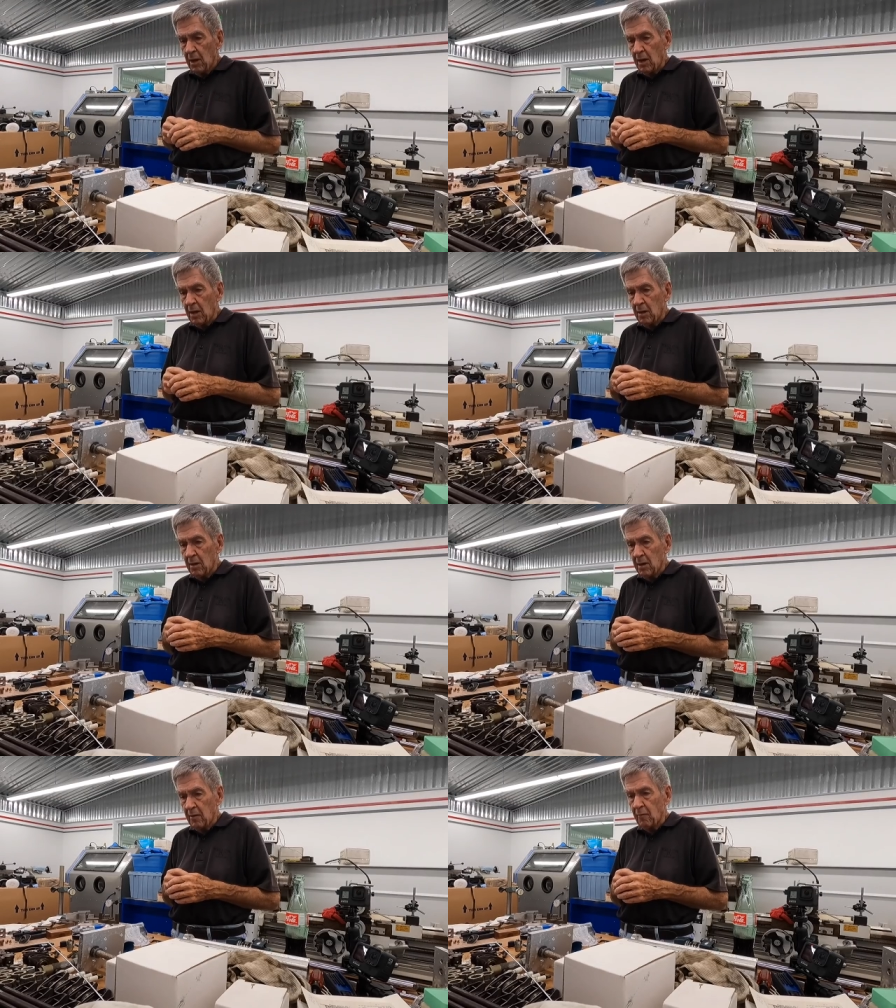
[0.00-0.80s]
It.
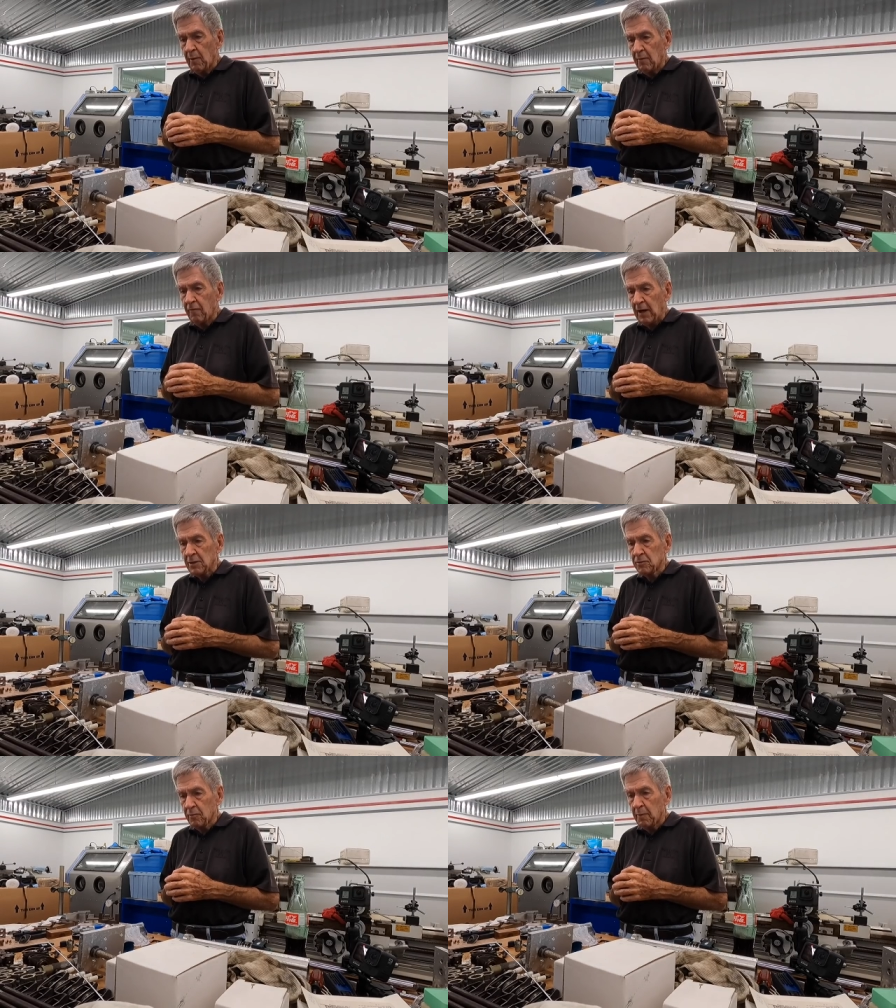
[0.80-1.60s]
And have I been
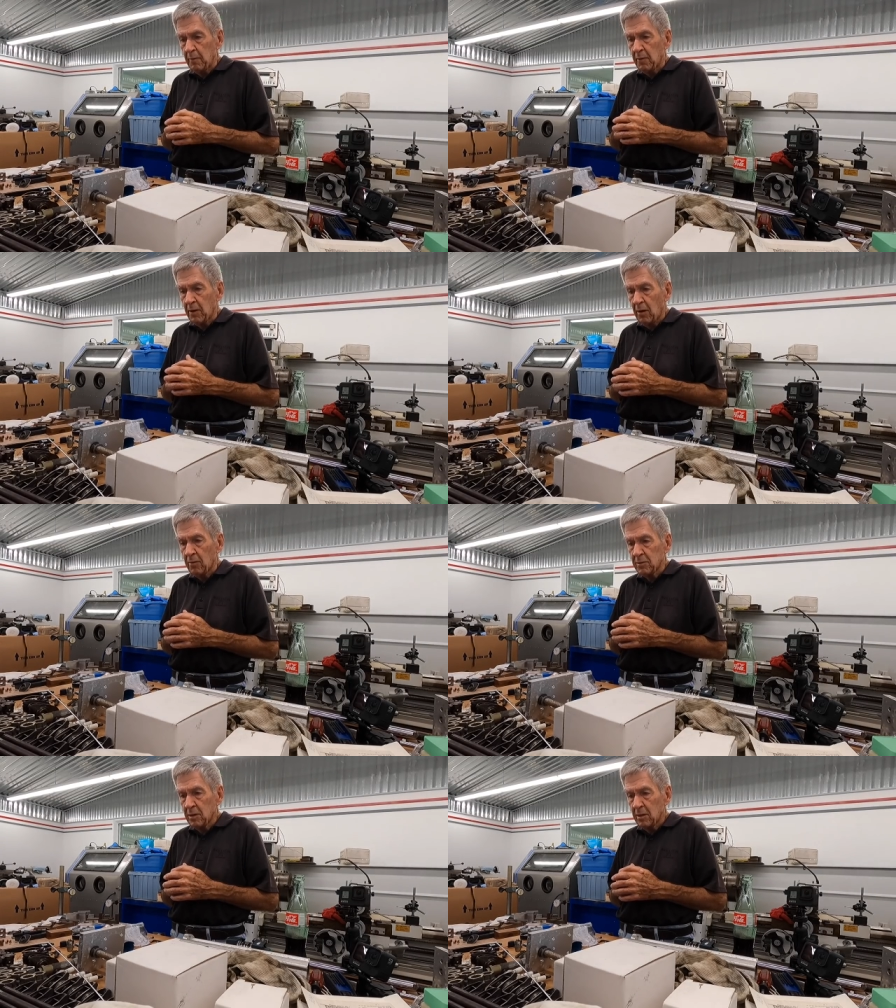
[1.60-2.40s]
faster with people in
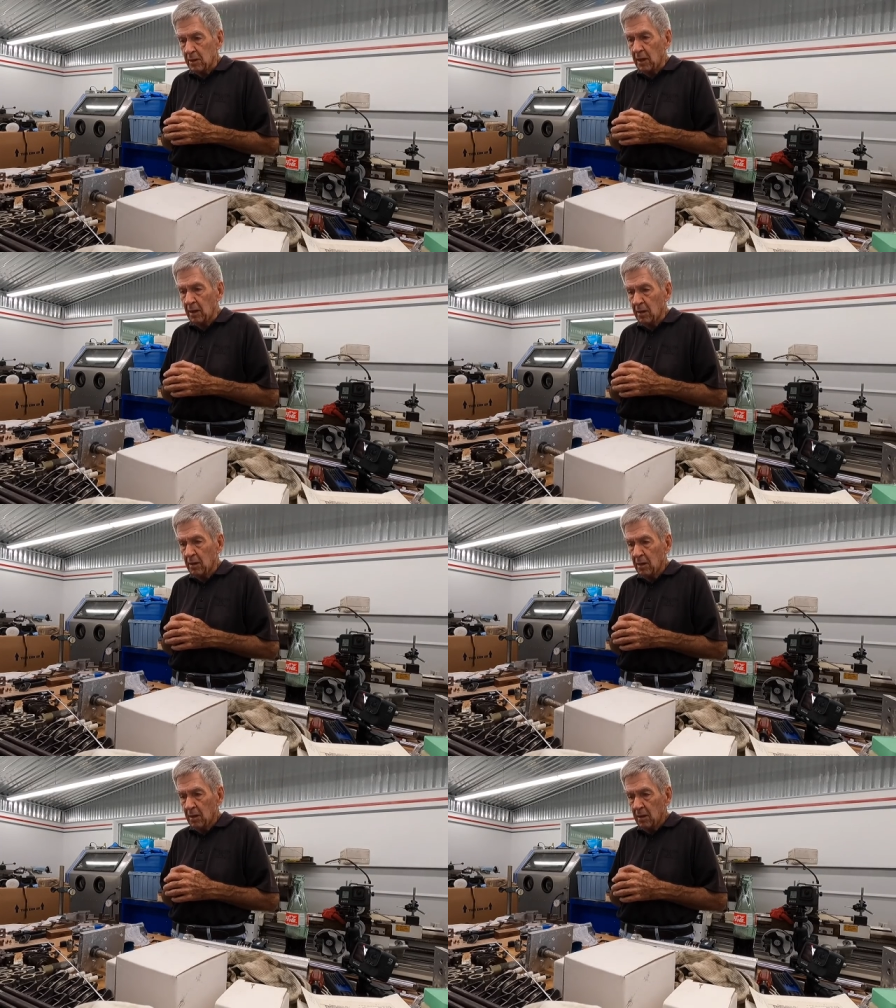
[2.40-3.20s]
cars? Yeah,
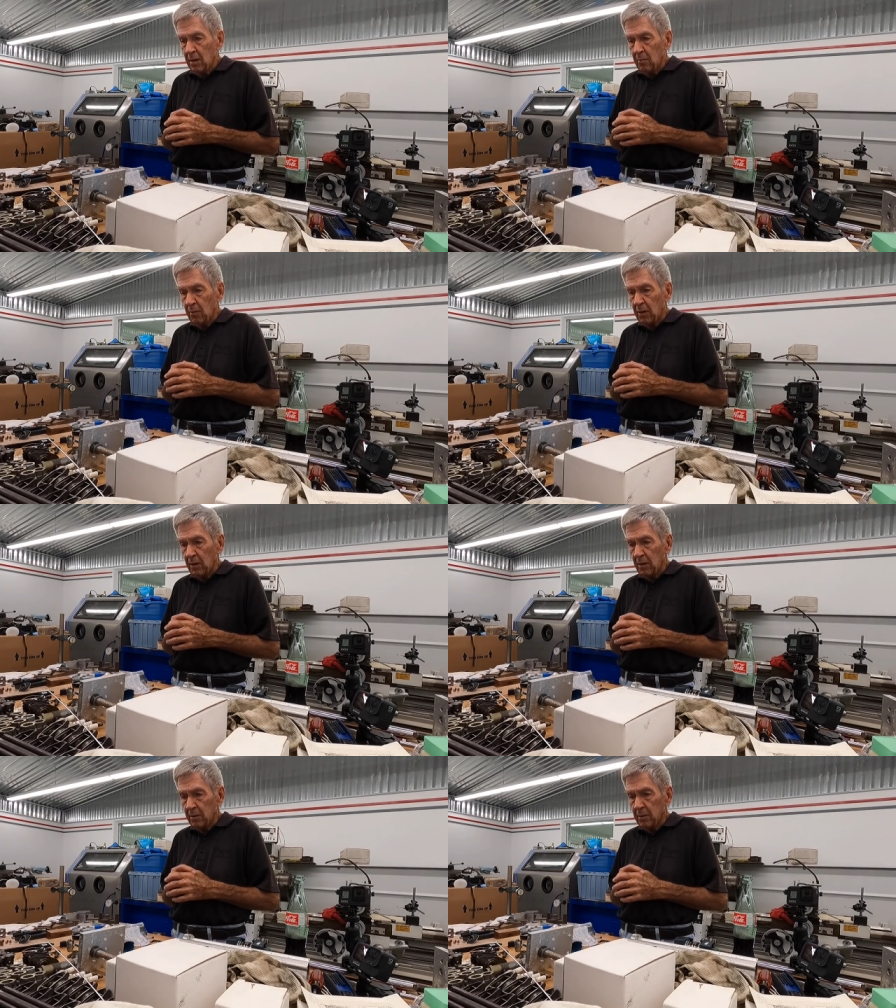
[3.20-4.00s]
but
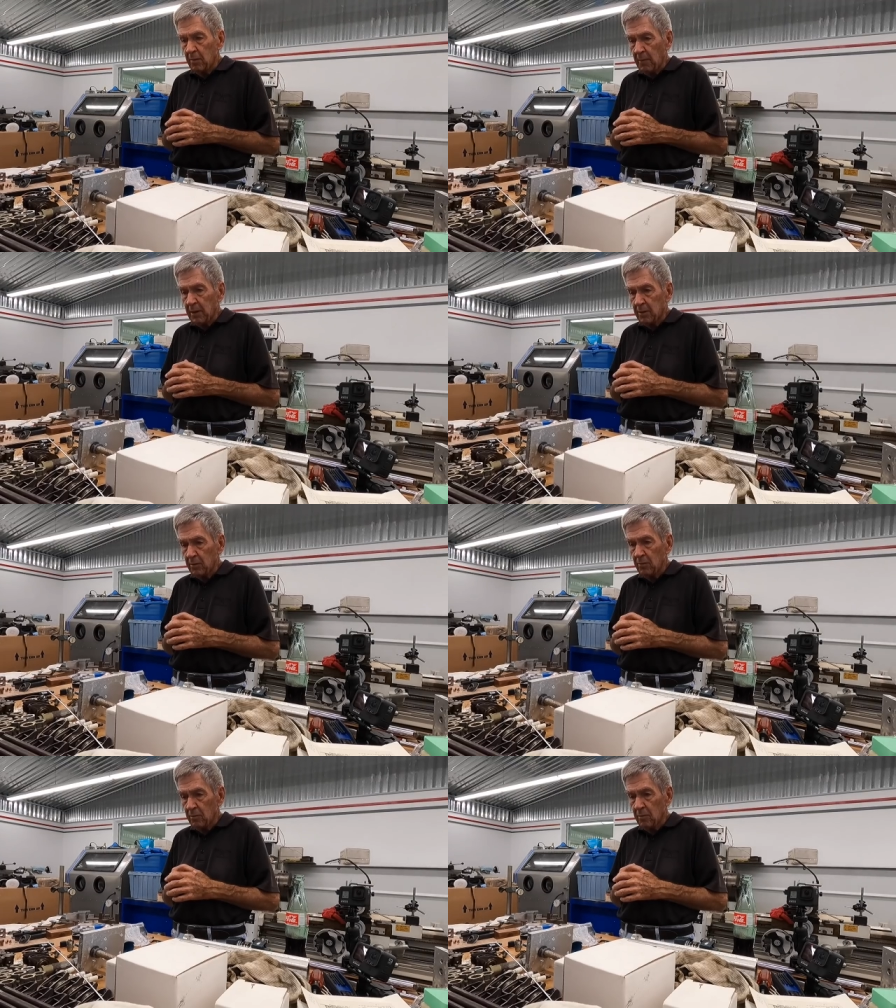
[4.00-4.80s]
it, it it make
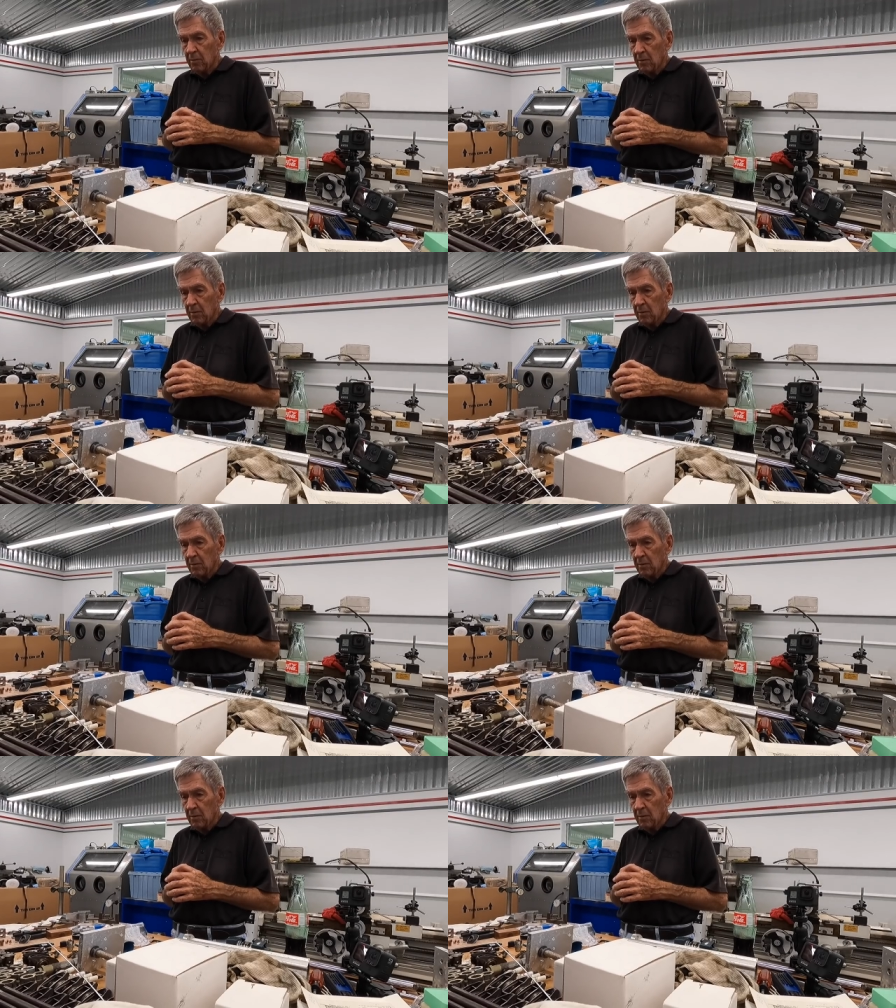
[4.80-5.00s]
you,